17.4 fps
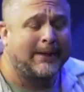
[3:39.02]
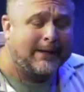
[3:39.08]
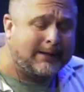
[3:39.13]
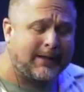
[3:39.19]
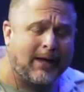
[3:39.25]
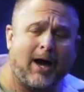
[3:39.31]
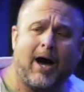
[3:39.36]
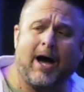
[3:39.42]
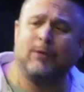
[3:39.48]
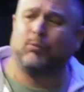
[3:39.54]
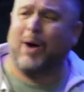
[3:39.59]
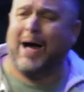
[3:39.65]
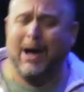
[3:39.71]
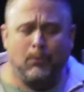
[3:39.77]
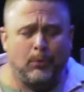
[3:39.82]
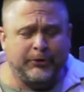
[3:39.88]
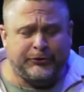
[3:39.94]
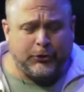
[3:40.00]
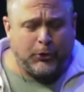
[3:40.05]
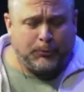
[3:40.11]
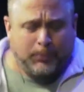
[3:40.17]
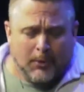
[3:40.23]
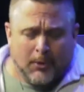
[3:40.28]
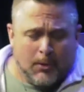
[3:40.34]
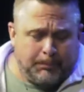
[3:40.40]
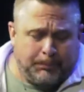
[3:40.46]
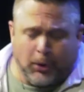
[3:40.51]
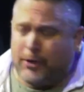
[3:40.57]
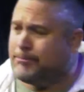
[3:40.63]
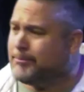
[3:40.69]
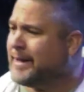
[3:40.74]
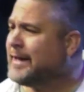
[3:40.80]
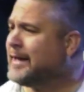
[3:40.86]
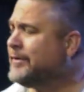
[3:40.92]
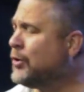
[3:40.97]
me, God, why would you
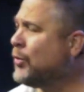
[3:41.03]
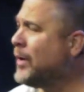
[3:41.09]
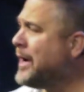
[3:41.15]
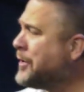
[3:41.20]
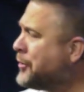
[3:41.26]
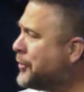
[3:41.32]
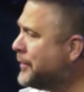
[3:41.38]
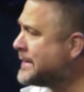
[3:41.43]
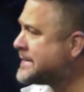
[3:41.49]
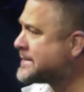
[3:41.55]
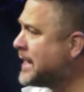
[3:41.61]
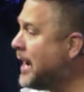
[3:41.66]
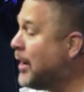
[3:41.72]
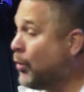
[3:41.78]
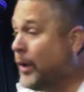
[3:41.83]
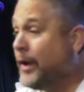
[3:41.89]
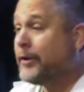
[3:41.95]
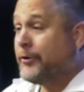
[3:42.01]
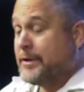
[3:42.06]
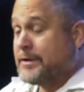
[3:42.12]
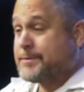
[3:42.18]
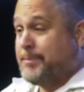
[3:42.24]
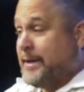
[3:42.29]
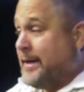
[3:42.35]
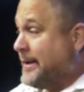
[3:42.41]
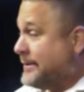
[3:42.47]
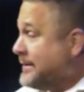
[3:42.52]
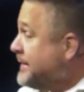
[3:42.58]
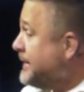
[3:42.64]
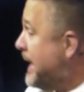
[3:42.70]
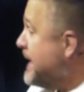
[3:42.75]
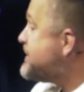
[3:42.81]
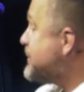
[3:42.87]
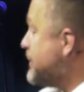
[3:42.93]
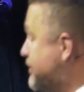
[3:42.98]
put me in the wilderness? God, wilderness being the
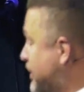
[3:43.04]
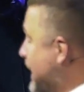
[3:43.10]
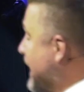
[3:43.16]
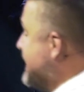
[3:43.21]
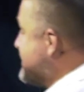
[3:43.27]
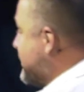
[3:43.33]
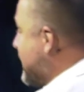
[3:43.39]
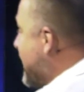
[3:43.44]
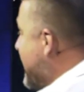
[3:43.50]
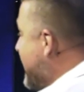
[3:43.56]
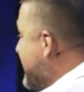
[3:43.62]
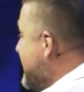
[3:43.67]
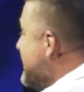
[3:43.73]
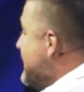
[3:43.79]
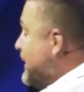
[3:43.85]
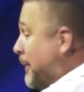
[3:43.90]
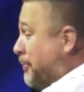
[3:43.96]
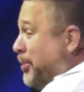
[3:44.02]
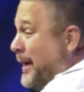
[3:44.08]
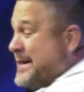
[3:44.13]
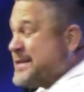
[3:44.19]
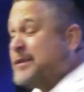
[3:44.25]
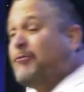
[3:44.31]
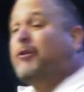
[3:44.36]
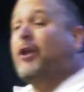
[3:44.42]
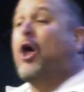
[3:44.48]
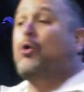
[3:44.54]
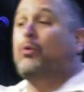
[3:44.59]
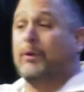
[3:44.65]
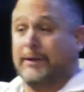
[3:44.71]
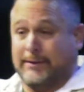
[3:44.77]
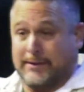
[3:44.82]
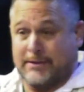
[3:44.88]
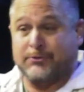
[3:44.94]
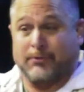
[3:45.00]
desert place, right? A place of
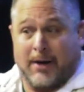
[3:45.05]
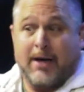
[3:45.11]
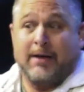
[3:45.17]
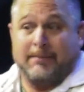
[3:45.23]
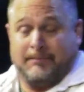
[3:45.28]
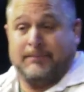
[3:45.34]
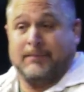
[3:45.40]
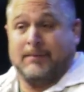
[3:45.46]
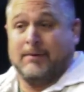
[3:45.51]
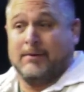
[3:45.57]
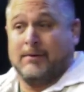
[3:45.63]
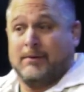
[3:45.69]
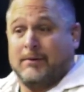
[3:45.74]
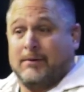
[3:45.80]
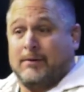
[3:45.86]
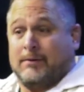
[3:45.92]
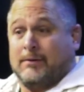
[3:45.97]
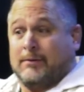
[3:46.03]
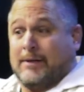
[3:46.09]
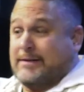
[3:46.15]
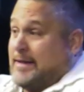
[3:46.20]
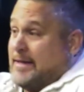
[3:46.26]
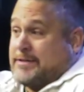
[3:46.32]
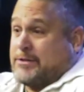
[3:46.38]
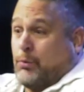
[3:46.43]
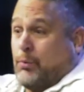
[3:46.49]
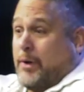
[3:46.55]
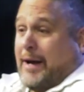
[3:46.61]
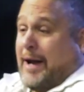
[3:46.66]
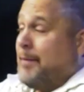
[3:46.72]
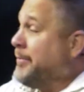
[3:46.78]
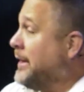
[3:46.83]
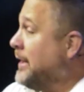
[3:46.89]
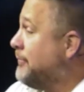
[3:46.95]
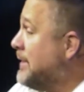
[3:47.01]
loneliness, right? That's the wilderness.
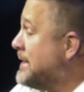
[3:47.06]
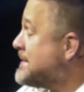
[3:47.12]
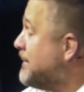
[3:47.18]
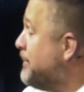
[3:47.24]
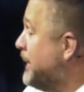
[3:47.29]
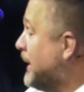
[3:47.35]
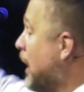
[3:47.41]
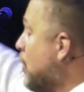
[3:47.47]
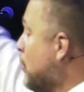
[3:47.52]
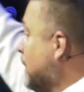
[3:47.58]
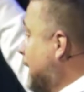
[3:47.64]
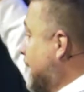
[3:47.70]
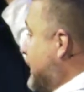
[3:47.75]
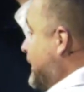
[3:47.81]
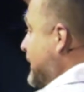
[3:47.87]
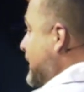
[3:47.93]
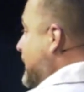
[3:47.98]
How many of us have been lonely?